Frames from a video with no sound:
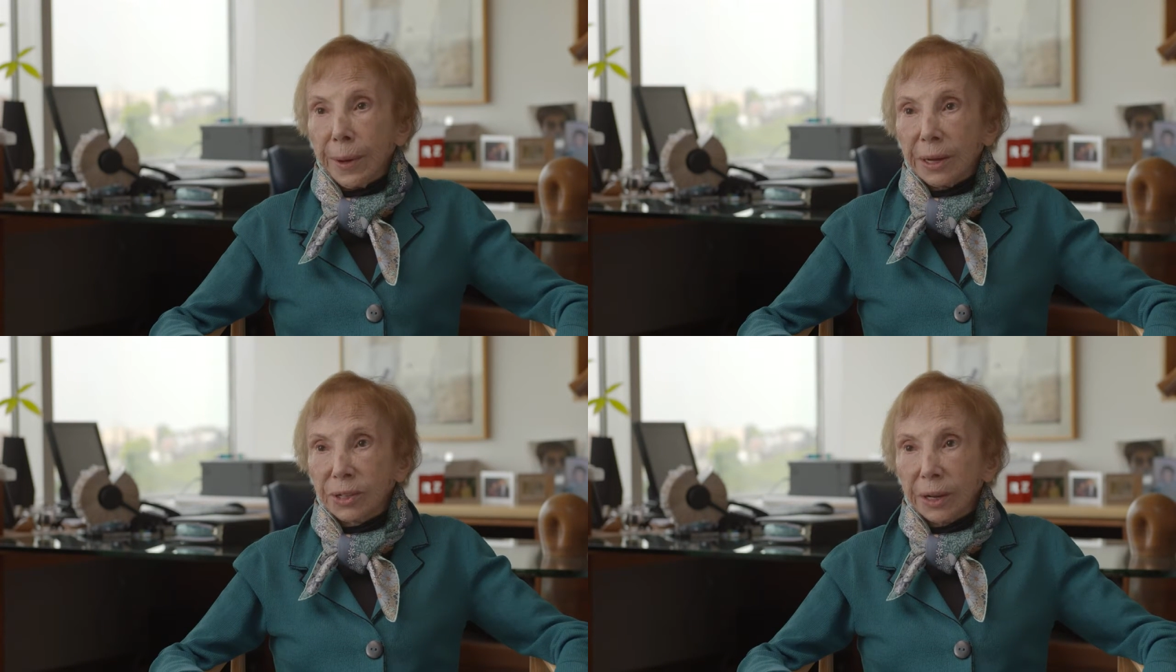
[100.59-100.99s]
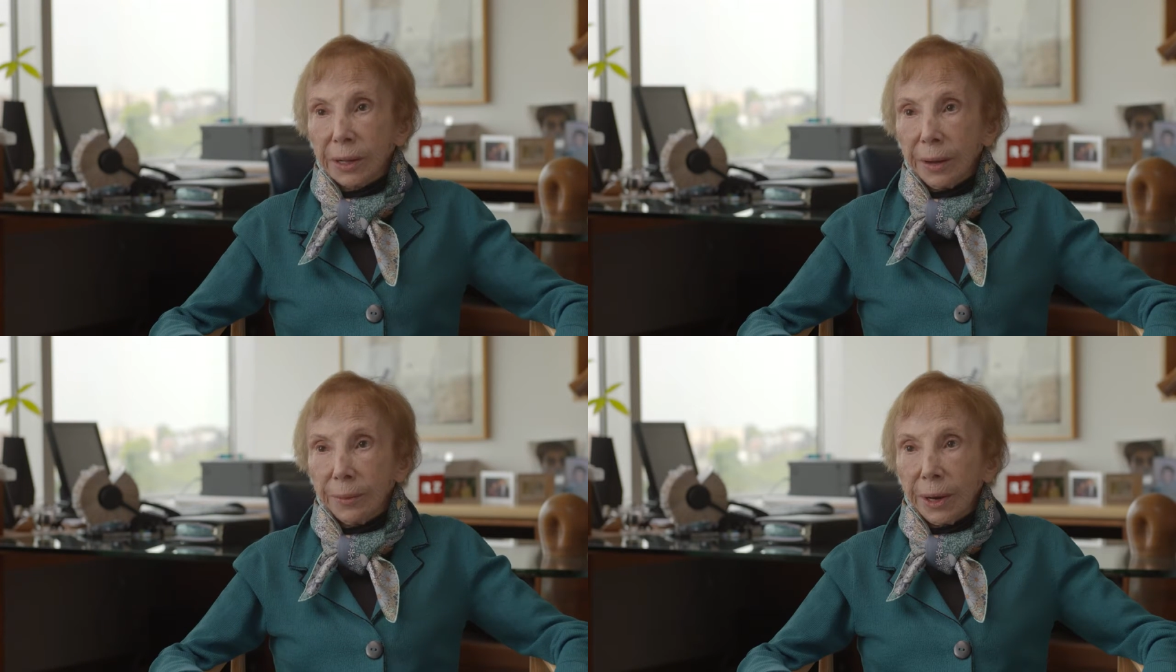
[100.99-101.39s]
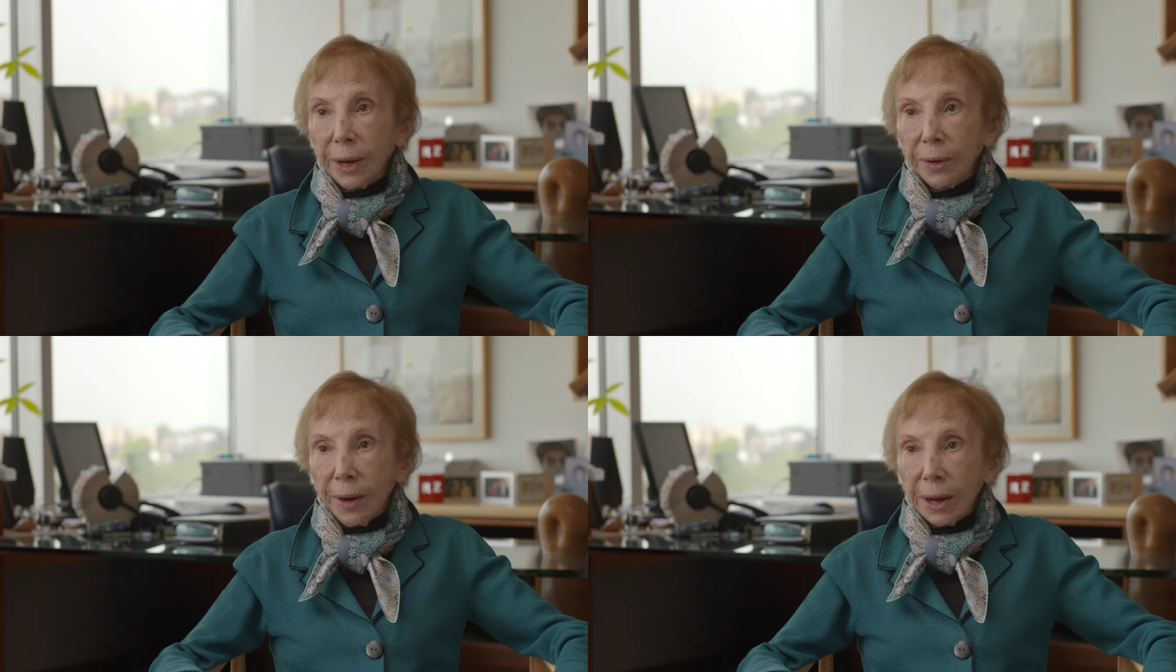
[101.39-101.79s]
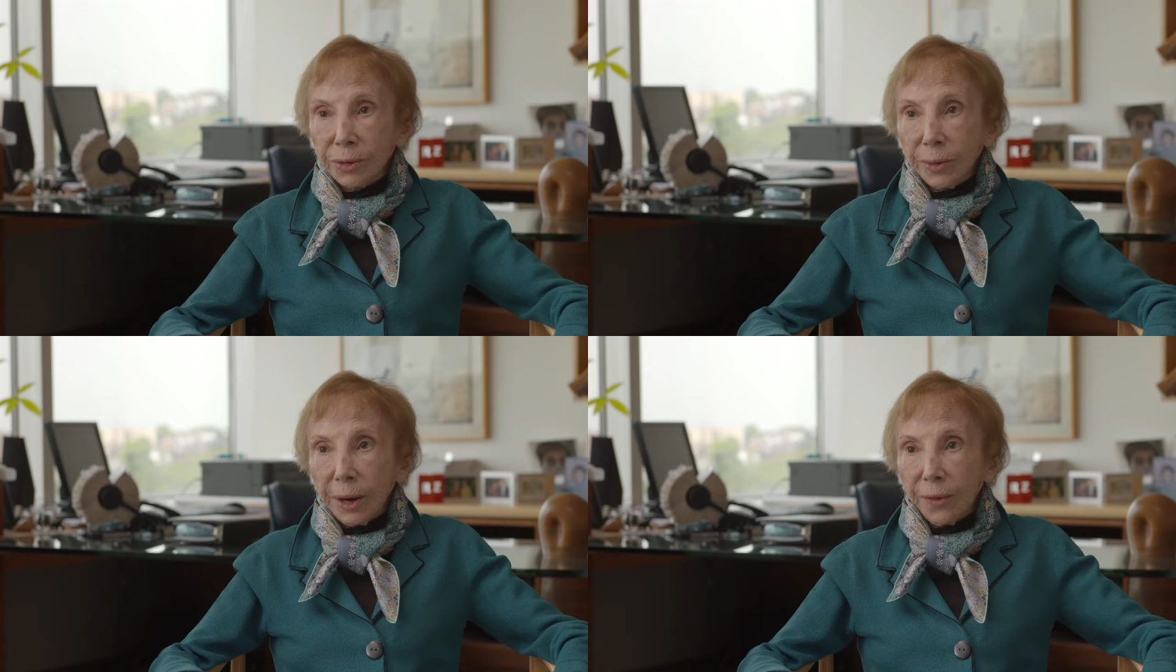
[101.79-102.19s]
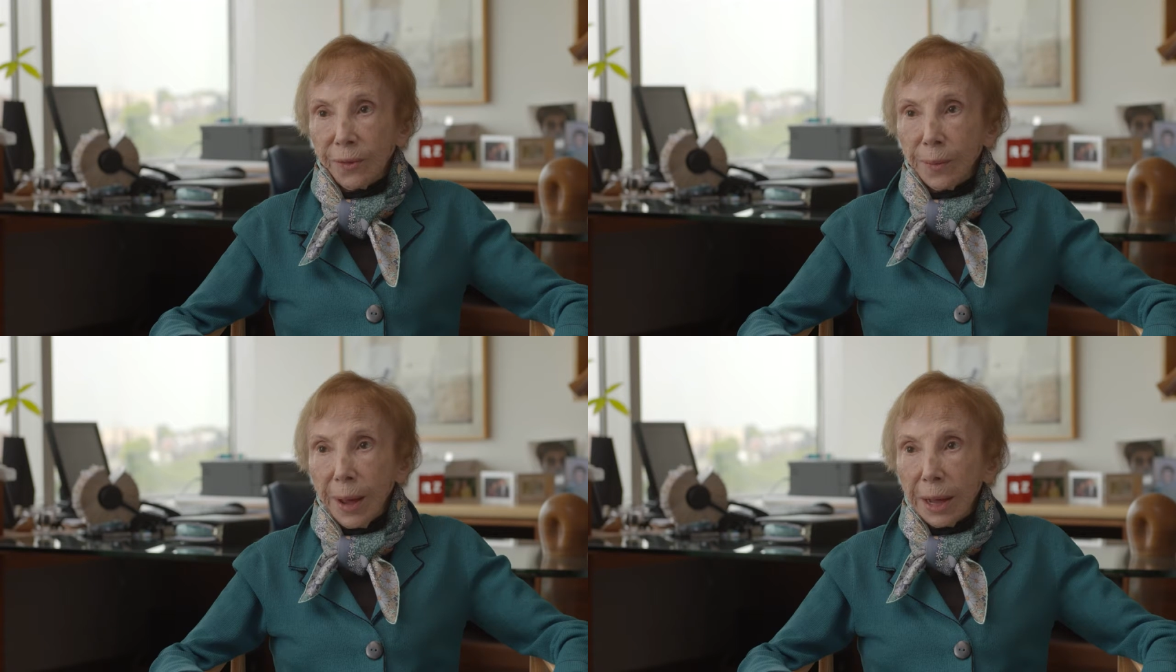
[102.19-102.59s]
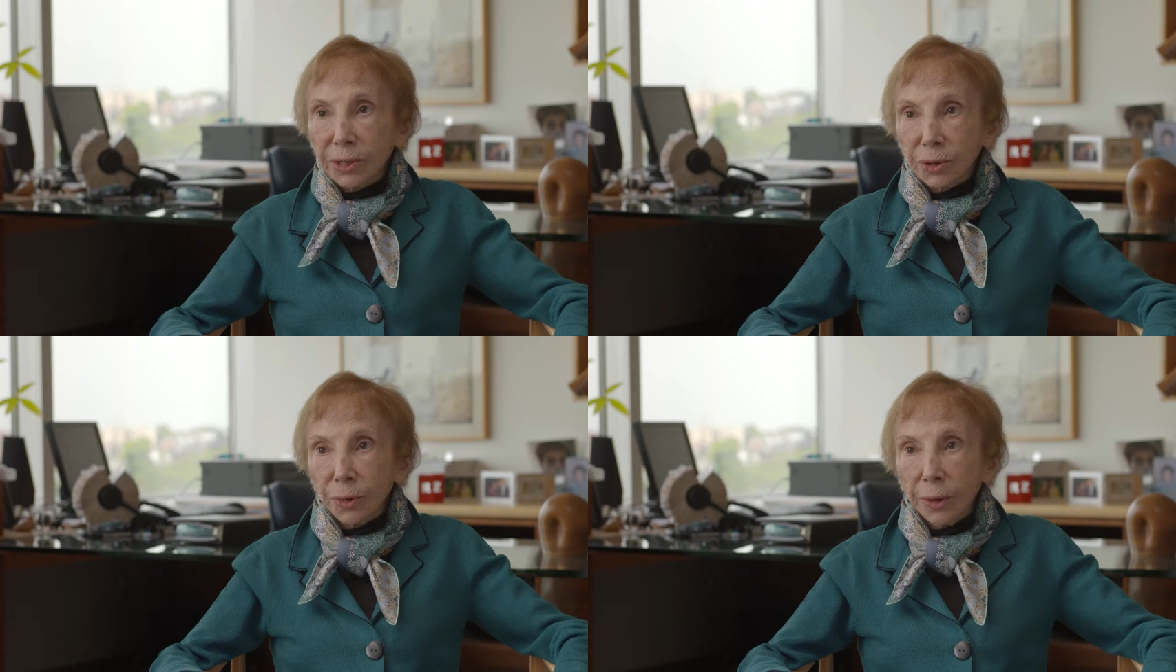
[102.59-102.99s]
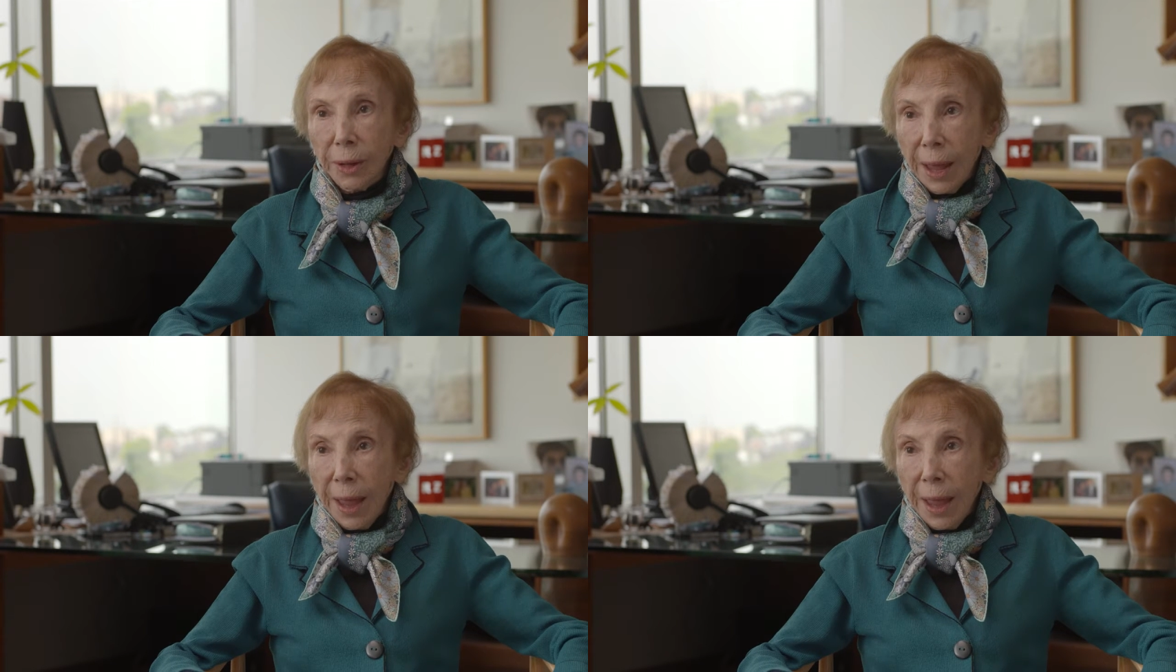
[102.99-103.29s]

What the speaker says: basically, when he graduated from high school,